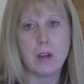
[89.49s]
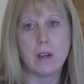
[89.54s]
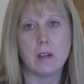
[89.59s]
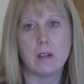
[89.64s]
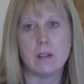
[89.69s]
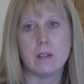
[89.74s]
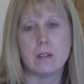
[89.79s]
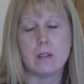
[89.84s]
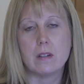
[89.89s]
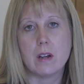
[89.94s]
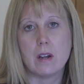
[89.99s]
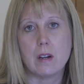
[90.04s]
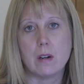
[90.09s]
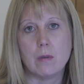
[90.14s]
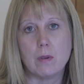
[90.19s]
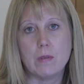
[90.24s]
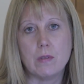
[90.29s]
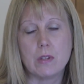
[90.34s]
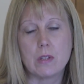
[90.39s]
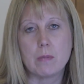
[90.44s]
and
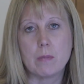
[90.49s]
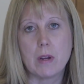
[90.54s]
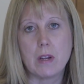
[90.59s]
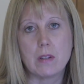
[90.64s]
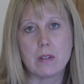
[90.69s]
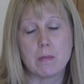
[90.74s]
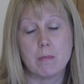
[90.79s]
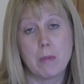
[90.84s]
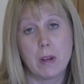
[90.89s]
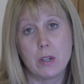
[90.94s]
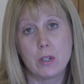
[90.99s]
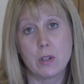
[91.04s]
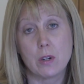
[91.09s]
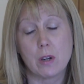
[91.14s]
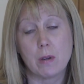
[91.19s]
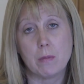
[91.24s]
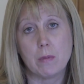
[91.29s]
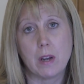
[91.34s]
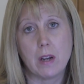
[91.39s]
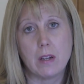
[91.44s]
we've just made some major
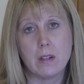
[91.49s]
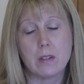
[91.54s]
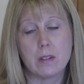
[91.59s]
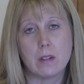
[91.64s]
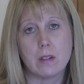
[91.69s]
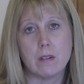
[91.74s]
updates